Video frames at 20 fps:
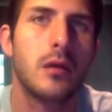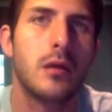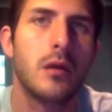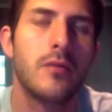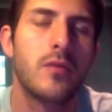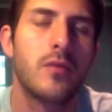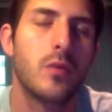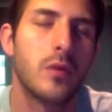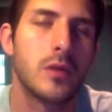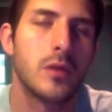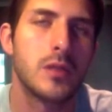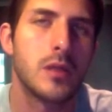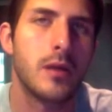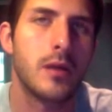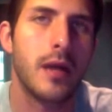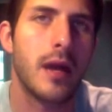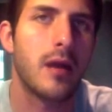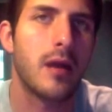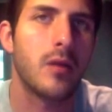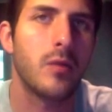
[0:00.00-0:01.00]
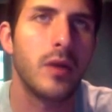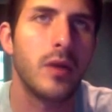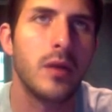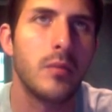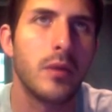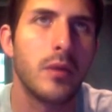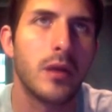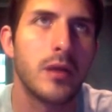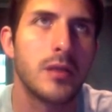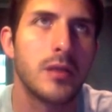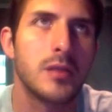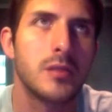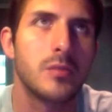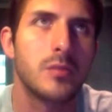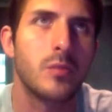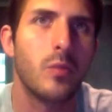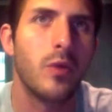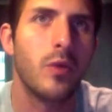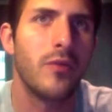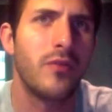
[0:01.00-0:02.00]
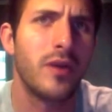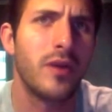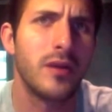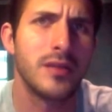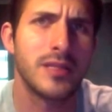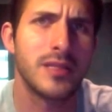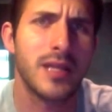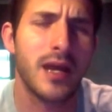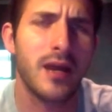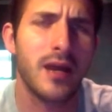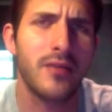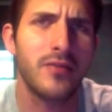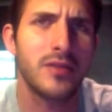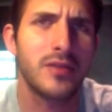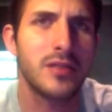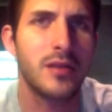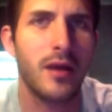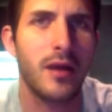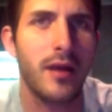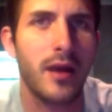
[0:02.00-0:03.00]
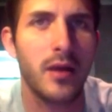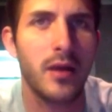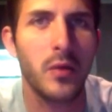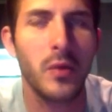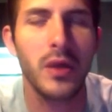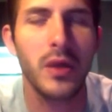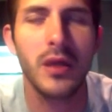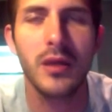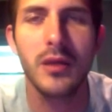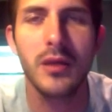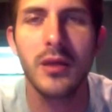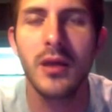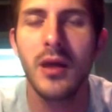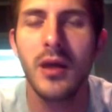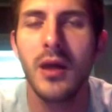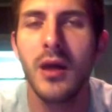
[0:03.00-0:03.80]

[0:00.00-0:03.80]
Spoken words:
of course, on Halloween, because what fun is that if it's not Halloween,